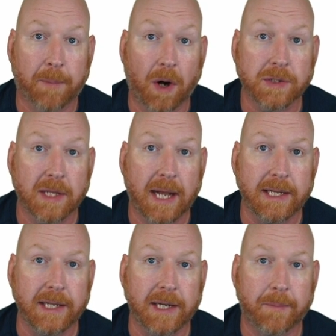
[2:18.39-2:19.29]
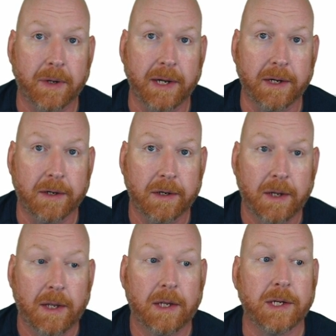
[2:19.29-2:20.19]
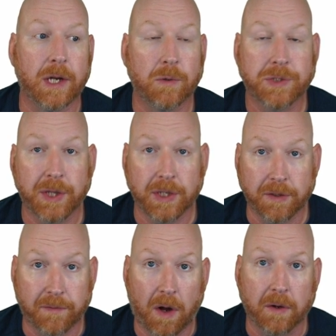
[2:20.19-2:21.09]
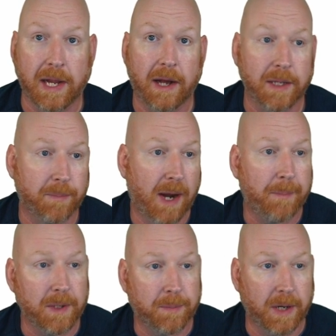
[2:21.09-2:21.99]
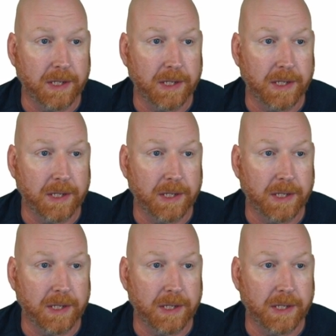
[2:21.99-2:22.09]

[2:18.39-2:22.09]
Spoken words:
parcel ID number here, go to the Duval County Property